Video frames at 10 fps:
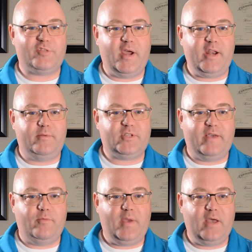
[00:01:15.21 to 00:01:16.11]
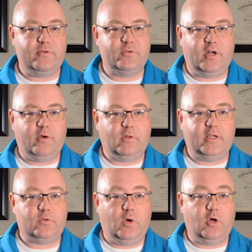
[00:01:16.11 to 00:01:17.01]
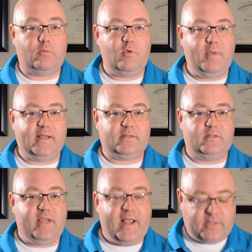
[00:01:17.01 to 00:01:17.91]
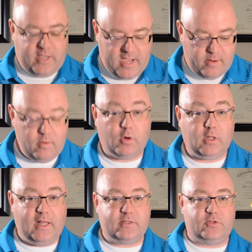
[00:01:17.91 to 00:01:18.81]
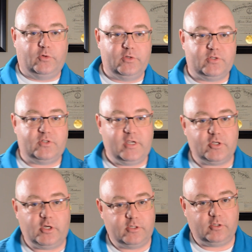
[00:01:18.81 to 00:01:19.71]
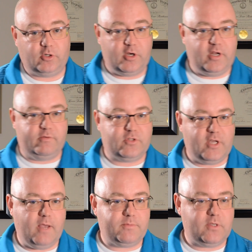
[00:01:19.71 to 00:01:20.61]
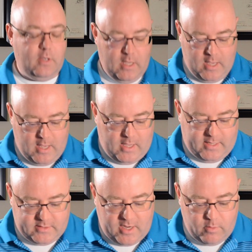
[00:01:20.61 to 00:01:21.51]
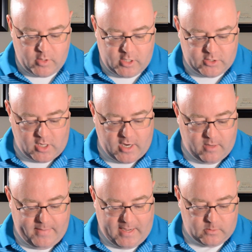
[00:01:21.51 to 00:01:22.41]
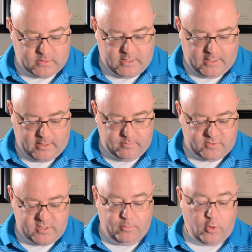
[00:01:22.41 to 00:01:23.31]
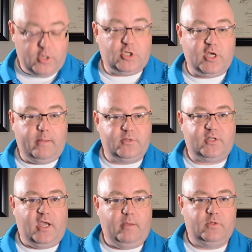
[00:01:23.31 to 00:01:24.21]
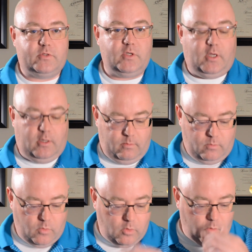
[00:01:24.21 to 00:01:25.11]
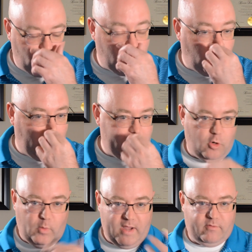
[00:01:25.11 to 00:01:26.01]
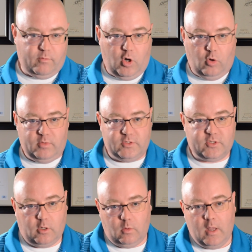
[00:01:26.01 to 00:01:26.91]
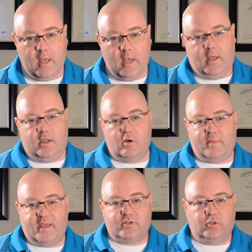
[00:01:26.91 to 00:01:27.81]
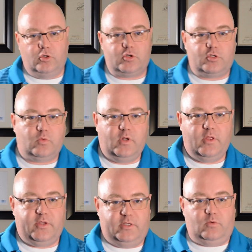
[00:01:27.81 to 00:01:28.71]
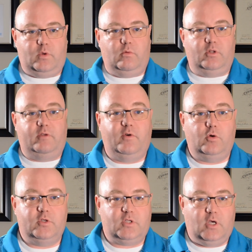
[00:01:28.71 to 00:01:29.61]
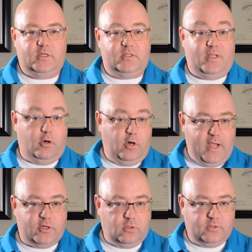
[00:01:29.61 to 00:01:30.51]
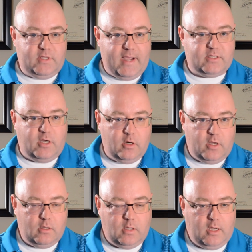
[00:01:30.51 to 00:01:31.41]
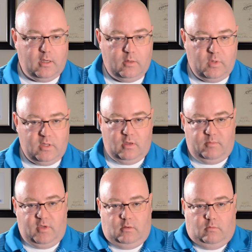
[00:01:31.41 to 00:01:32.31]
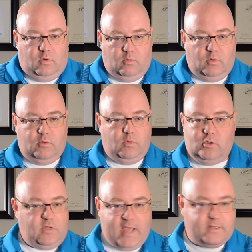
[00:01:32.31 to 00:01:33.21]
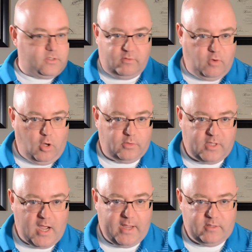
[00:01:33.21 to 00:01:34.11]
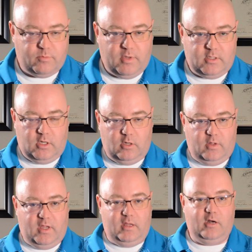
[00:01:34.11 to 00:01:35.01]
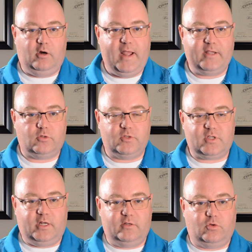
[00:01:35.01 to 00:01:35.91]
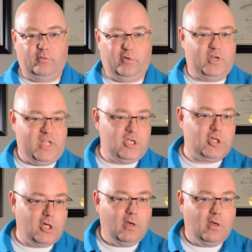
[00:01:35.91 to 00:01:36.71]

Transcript: my name is Kevin Matthews and I would like to welcome you back to the Tax Academy, where class is always in session because the learning never stops. And today we're going to talk about temporary job assignments while you're away from home. And so here at Beta Solutions, one of the things that we really focus on is the international tax area. We do taxes of all kinds, but international is kind of sort of our niche.